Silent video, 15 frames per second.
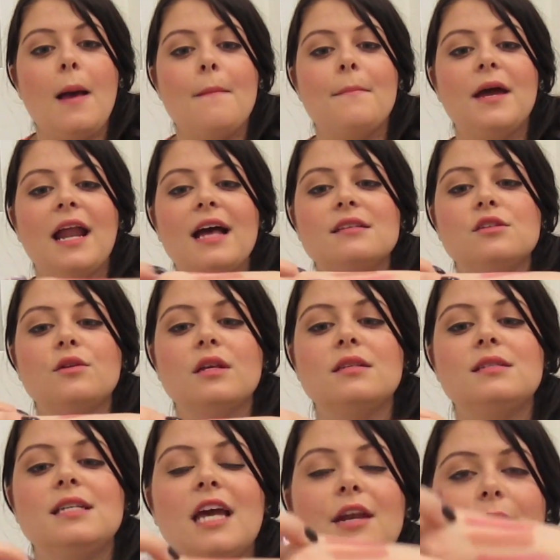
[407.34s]
But as you can
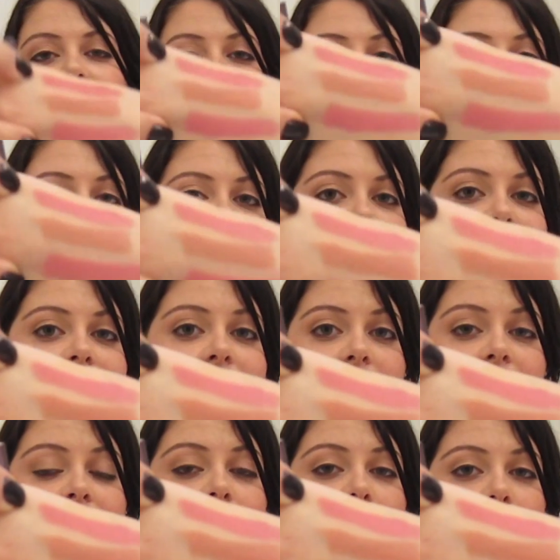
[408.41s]
see on my hand,
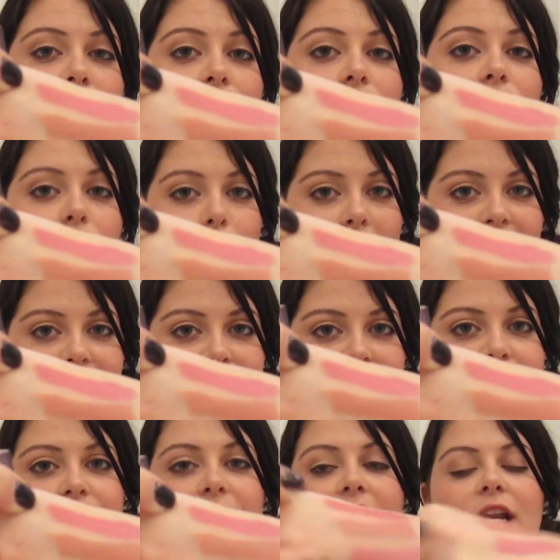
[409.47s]
they look quite
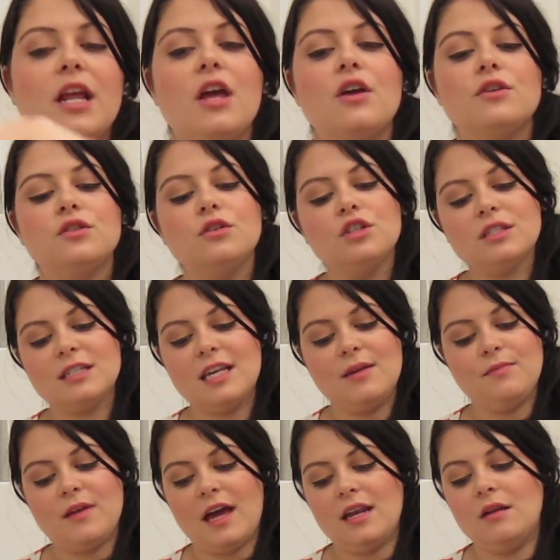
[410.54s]
different. So just
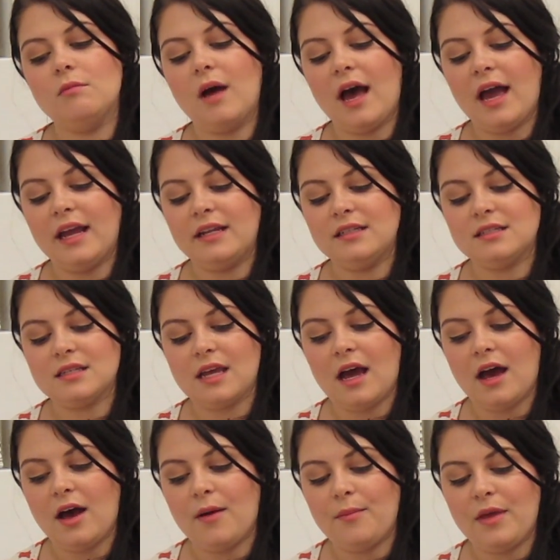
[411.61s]
keep that in mind.
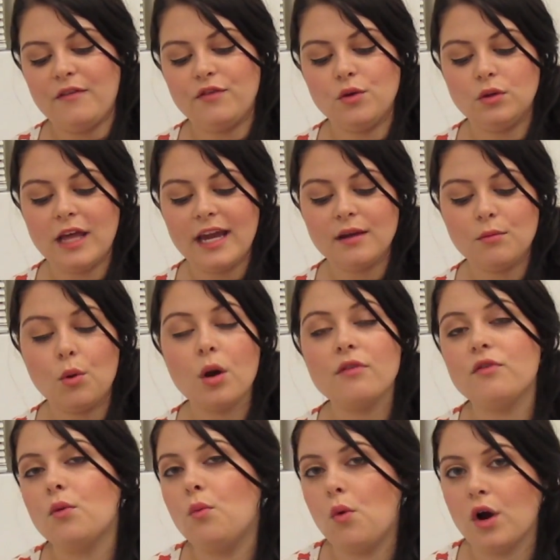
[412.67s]
If you like more
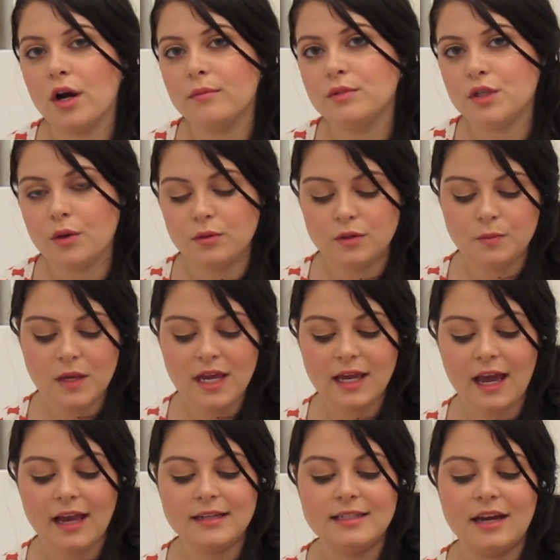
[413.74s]
of a warm toned
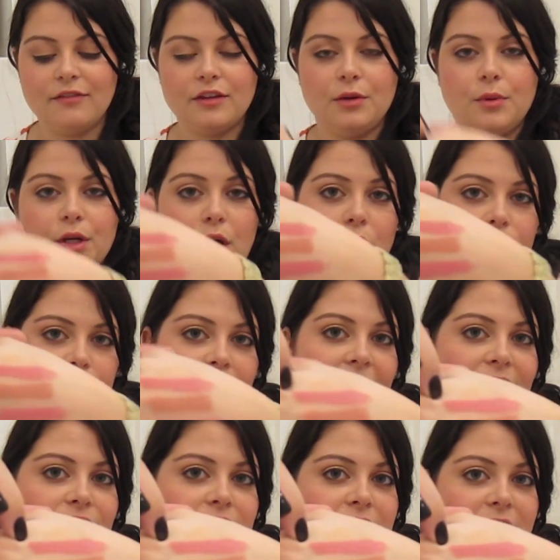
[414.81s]
pink, I definitely would go for
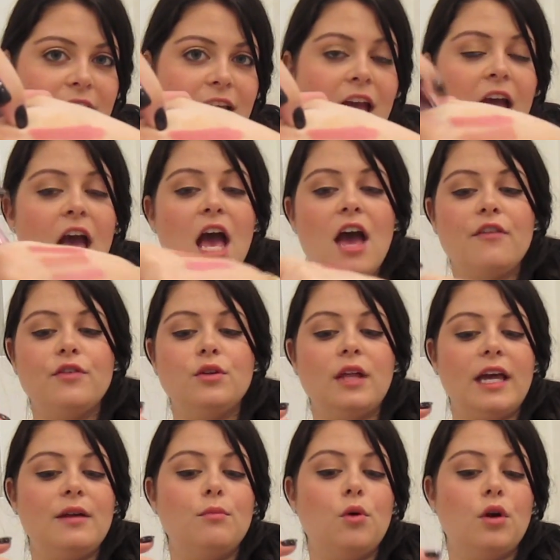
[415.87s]
Heavenly. If you
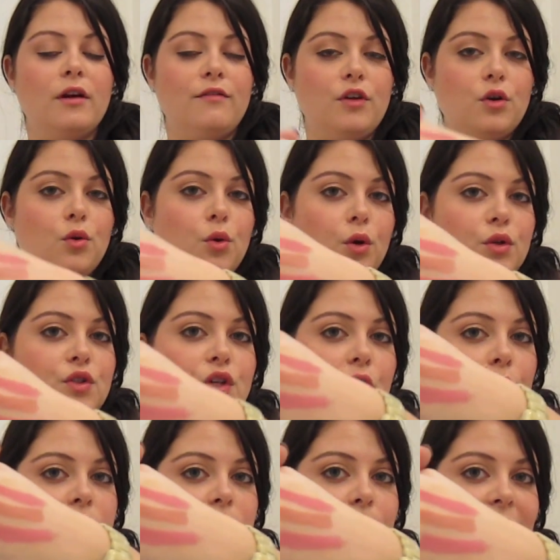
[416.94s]
like more of the cool
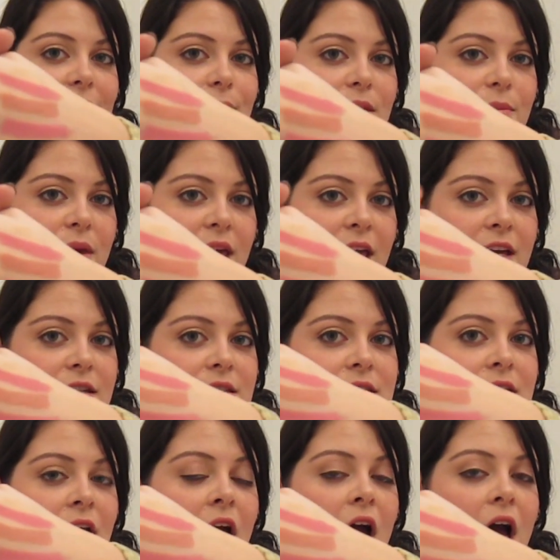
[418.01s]
toned baby
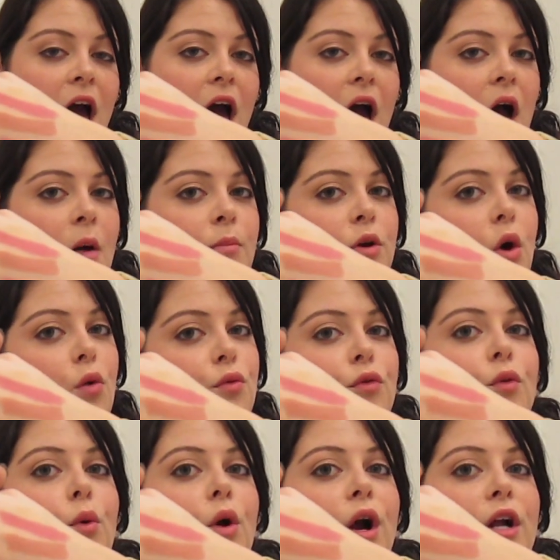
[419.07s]
pinks, go
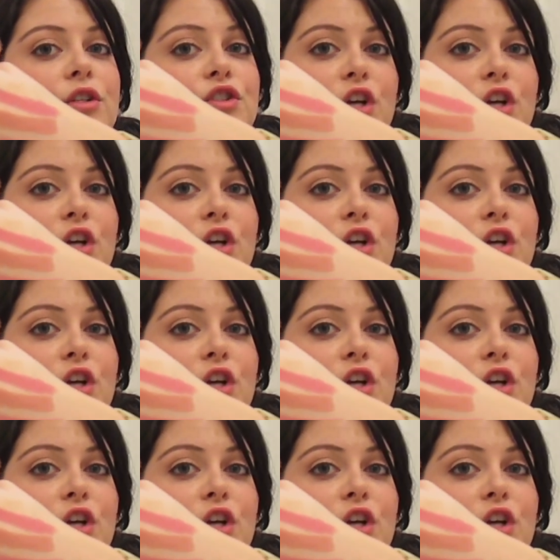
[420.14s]
for